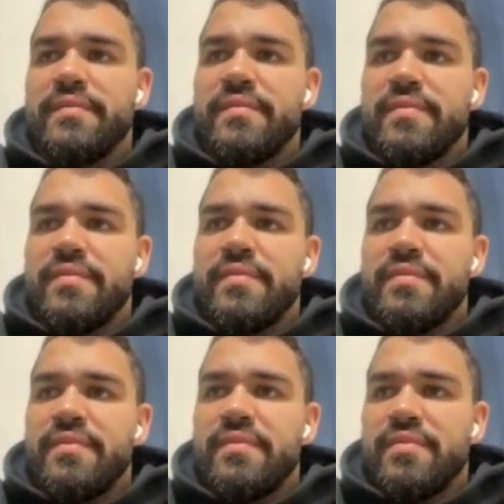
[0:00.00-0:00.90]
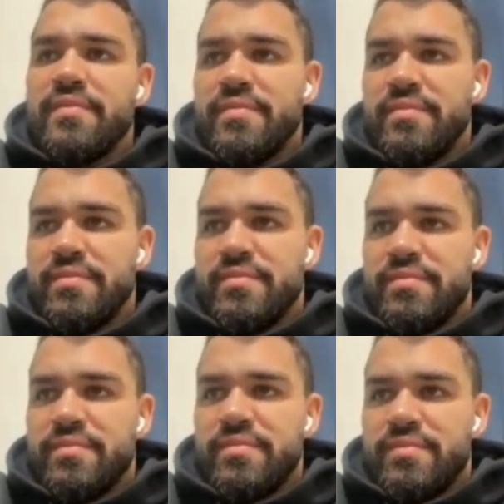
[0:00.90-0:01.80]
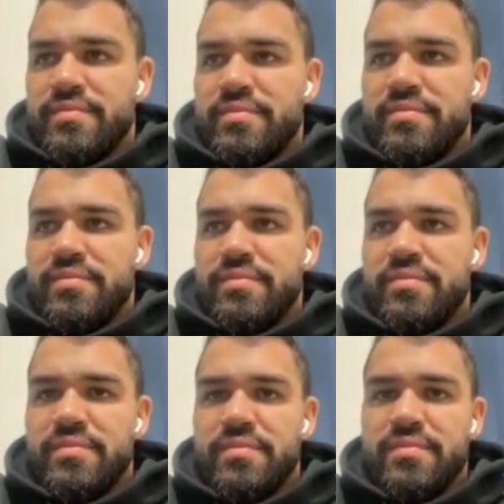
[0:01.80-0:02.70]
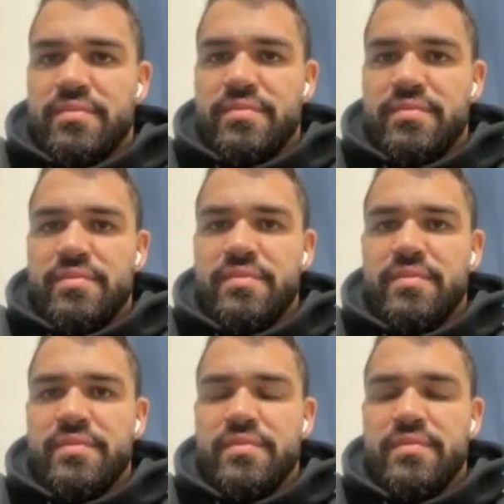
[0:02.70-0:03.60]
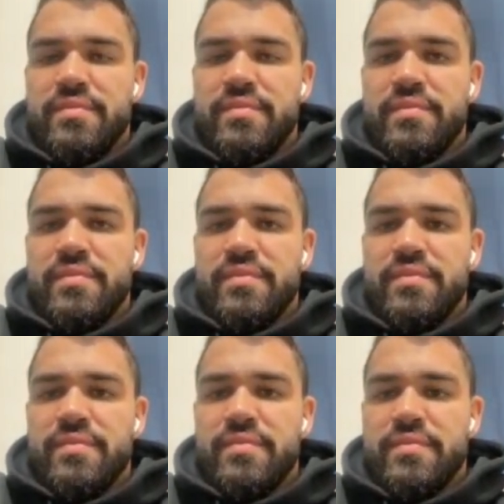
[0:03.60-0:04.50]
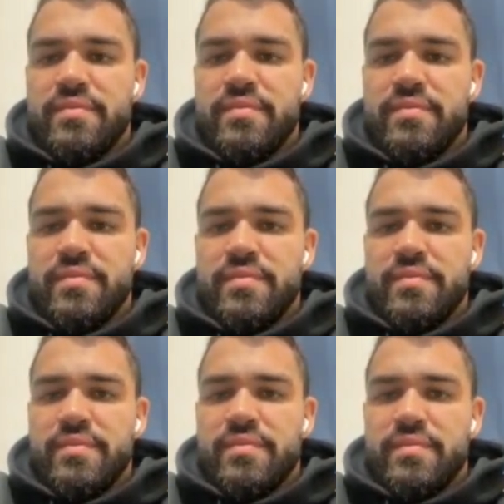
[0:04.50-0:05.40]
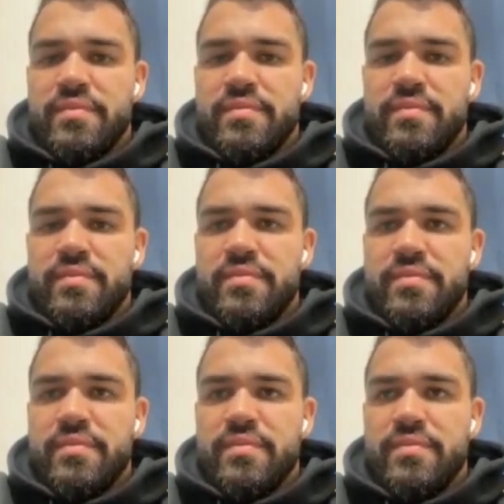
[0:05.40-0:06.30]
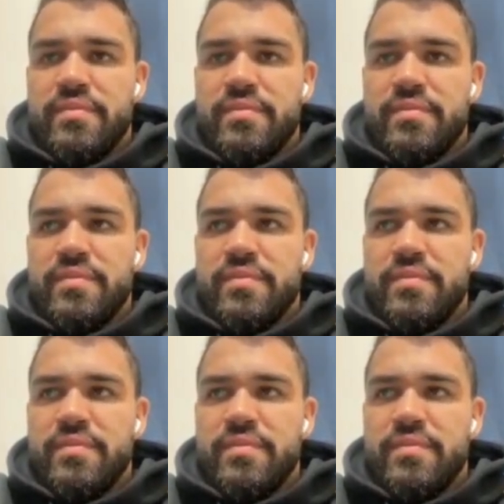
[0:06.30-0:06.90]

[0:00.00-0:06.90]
(silence)